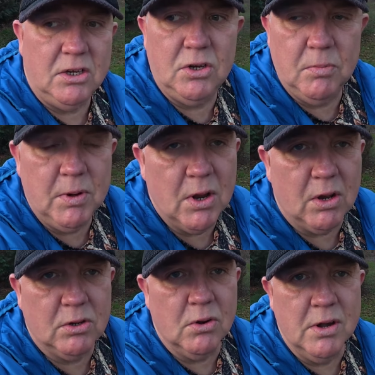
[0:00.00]
Should be
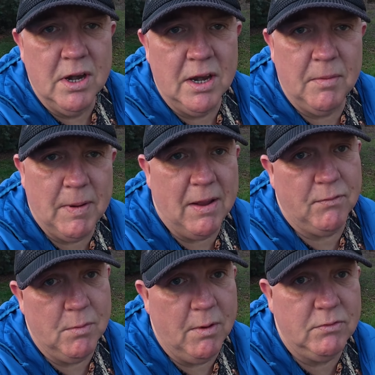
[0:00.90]
all done, apart
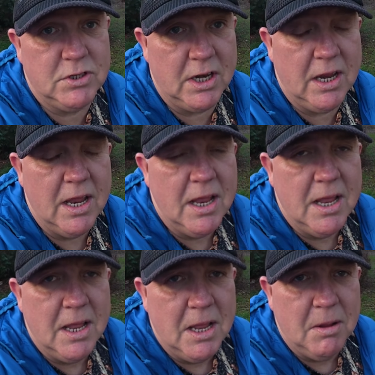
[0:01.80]
from obviously
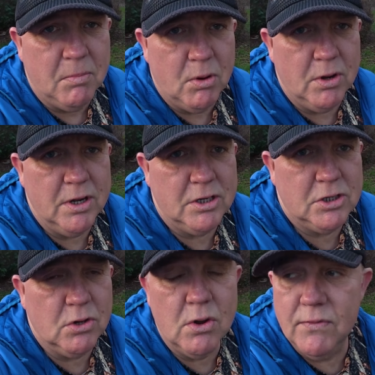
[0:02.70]
putting the
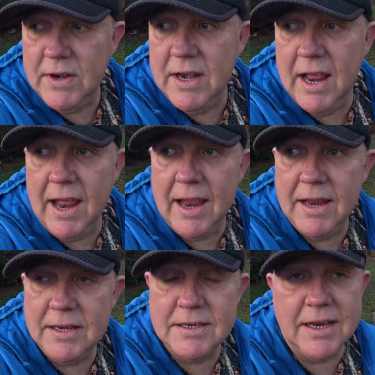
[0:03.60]
stove in there.
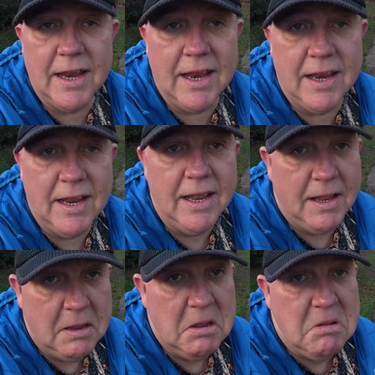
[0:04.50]
To,
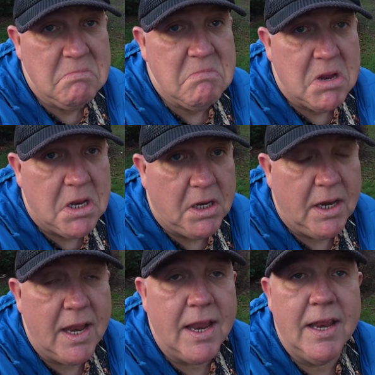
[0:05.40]

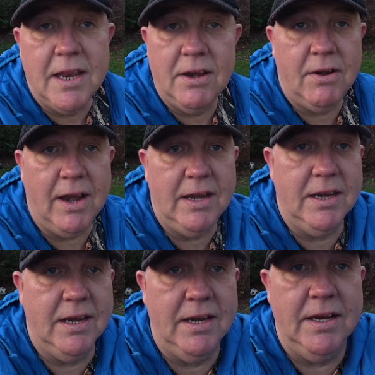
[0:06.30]
yeah,
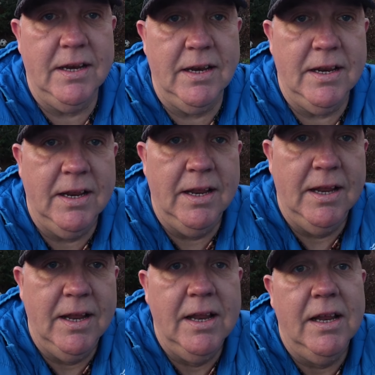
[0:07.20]
right.
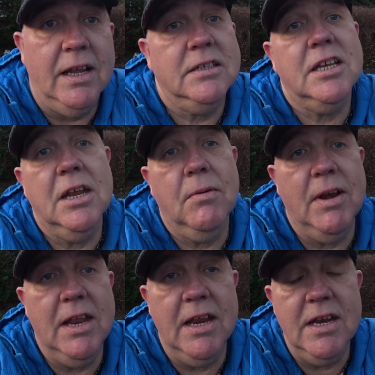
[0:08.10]
I'll see you
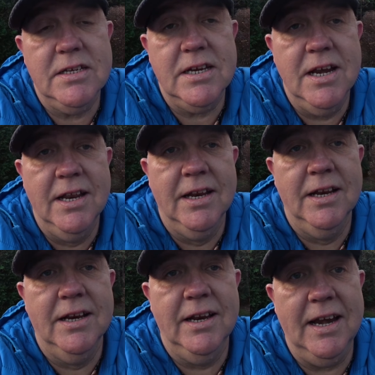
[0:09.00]
when the inner's in.
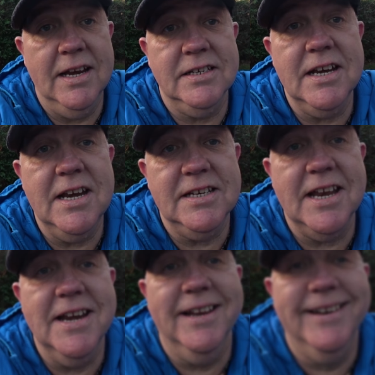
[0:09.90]
Inner's inner's
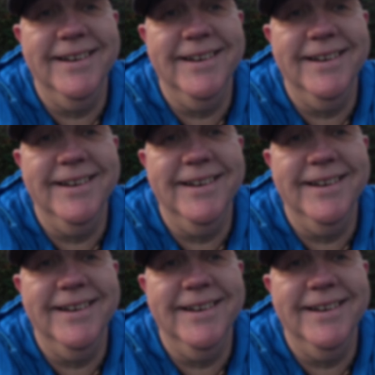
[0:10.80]
in.